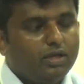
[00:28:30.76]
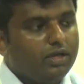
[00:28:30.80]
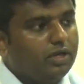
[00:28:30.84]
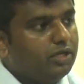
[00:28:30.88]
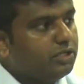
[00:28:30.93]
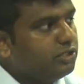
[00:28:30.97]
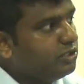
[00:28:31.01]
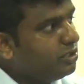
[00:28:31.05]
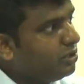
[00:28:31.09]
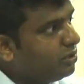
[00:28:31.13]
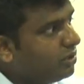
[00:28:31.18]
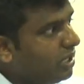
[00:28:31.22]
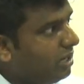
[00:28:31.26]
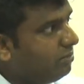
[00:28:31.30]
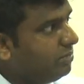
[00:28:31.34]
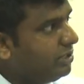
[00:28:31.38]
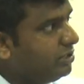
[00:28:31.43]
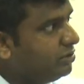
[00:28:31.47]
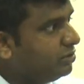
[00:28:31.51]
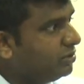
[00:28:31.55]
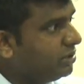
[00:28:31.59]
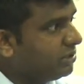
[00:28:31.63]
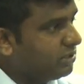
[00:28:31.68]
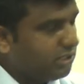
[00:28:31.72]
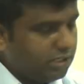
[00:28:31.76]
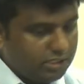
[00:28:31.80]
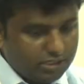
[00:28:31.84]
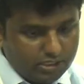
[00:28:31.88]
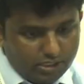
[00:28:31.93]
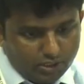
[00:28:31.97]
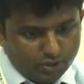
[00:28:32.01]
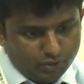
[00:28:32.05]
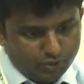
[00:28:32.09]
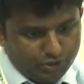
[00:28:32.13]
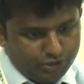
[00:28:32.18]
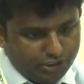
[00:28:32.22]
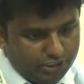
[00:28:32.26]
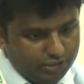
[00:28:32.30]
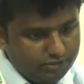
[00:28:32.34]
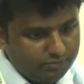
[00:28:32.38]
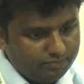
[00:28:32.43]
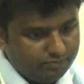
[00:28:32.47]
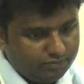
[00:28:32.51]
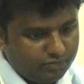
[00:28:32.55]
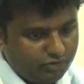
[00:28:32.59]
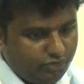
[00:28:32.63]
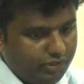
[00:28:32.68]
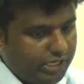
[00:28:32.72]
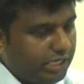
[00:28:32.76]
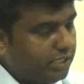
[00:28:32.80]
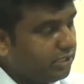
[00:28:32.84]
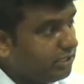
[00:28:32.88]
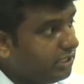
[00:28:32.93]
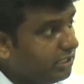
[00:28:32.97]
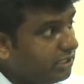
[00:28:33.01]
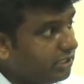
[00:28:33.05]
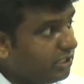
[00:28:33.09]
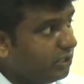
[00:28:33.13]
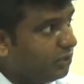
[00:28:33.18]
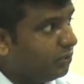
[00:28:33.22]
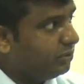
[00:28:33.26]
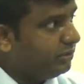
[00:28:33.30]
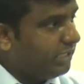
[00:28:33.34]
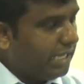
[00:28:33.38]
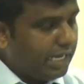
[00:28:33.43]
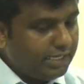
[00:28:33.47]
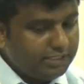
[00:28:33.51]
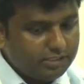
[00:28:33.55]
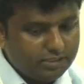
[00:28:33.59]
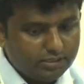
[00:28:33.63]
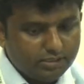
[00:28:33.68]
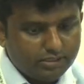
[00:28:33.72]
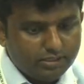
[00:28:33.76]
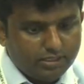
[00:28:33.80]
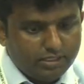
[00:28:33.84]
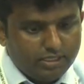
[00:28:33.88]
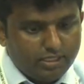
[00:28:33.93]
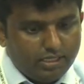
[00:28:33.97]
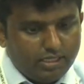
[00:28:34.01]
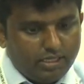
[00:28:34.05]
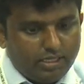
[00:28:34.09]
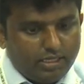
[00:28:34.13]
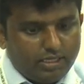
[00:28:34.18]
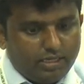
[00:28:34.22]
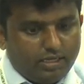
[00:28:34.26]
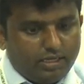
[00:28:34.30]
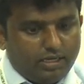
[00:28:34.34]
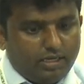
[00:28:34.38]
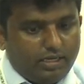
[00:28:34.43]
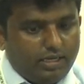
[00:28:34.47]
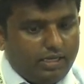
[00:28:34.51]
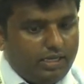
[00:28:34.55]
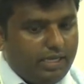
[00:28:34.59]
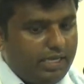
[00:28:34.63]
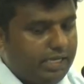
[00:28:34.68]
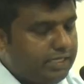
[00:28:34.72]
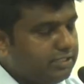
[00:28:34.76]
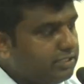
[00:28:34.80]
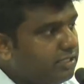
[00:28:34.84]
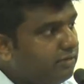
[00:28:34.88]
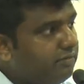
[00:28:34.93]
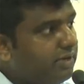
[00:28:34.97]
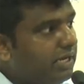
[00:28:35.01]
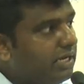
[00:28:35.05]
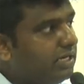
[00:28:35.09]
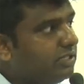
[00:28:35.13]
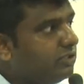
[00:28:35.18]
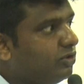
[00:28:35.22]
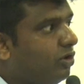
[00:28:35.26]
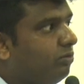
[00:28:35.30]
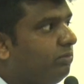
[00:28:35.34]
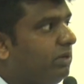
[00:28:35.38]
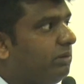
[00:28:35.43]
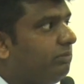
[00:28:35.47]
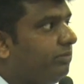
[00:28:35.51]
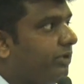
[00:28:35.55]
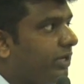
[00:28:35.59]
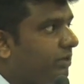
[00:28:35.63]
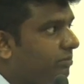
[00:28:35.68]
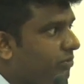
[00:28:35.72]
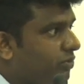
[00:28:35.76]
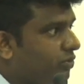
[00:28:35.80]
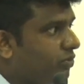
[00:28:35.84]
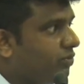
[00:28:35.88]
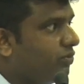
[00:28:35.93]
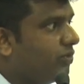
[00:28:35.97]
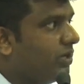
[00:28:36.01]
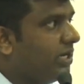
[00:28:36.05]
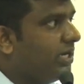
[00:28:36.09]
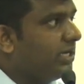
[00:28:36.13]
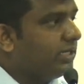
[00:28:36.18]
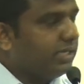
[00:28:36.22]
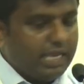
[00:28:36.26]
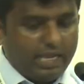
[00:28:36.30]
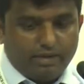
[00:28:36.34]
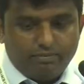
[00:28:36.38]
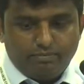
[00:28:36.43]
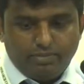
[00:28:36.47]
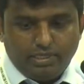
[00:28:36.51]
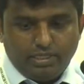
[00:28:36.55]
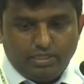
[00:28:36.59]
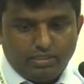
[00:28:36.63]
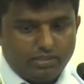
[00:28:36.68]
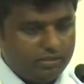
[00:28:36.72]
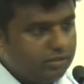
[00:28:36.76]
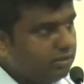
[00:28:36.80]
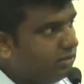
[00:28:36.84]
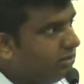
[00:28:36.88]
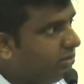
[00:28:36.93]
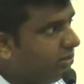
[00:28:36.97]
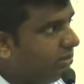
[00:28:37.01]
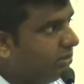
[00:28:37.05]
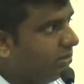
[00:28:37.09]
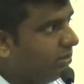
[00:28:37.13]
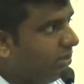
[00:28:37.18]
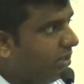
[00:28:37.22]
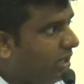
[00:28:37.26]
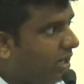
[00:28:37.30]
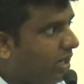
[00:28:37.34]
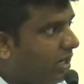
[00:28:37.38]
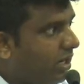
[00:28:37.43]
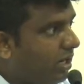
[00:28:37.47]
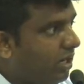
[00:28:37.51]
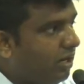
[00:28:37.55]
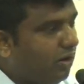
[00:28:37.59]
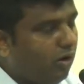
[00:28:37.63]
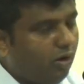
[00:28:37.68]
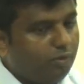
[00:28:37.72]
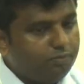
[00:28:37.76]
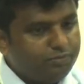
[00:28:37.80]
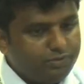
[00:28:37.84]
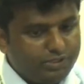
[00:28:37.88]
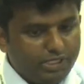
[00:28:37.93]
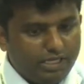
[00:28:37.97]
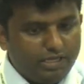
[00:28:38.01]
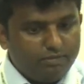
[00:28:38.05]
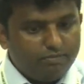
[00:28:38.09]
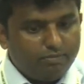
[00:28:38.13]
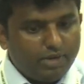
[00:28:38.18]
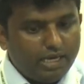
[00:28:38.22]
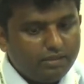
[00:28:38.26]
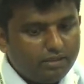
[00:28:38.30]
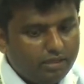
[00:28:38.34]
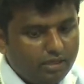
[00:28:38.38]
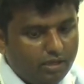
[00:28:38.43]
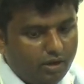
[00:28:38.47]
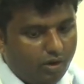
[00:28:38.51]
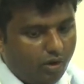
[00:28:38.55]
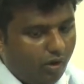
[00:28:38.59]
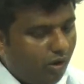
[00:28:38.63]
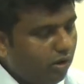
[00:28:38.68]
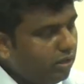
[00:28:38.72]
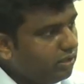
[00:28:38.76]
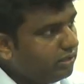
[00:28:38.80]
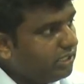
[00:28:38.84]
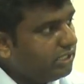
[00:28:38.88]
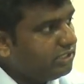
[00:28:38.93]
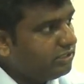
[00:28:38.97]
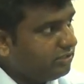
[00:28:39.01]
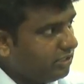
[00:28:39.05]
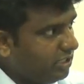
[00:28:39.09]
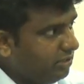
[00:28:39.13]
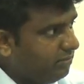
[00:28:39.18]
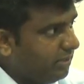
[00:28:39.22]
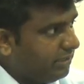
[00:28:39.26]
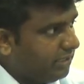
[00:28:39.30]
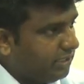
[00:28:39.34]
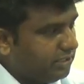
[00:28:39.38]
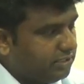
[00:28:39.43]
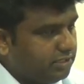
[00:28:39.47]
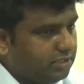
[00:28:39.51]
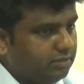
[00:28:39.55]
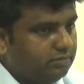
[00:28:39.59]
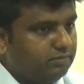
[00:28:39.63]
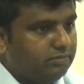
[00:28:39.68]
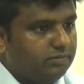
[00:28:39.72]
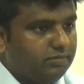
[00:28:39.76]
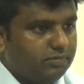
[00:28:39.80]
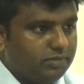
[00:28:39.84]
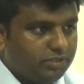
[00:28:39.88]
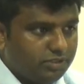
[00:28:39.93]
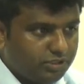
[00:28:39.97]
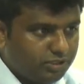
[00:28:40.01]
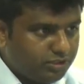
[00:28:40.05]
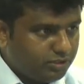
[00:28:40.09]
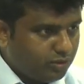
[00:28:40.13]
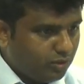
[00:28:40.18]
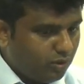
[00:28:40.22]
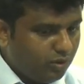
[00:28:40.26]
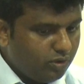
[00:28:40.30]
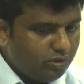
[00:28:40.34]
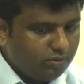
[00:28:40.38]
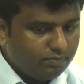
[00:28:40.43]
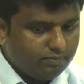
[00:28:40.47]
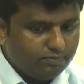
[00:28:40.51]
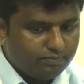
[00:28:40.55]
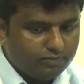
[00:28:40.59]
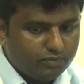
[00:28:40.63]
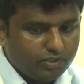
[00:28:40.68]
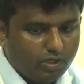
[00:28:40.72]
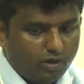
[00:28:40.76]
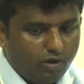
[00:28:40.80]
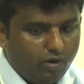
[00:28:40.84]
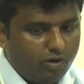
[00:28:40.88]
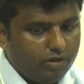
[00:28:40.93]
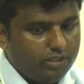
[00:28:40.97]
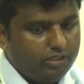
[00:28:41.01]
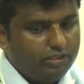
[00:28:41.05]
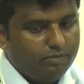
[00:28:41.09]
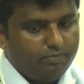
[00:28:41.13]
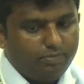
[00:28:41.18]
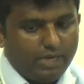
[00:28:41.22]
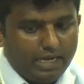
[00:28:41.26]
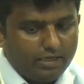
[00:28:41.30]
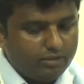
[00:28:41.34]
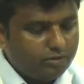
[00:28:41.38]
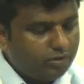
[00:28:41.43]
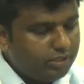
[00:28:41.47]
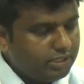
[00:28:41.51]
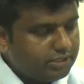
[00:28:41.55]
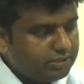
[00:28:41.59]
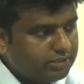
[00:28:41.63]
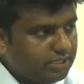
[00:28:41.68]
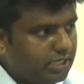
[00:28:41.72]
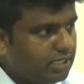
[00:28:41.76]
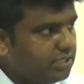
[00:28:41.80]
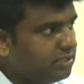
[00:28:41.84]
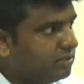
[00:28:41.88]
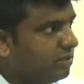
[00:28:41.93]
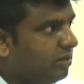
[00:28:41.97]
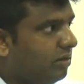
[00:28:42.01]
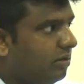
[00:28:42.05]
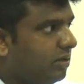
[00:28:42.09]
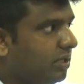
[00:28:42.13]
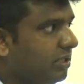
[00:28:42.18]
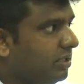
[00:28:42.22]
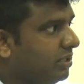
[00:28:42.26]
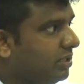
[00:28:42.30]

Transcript: So coming to the conclusion, we can conclude that hexavalent chromium removal can be obtained by all these three methods, straw, or either planktonic cells, or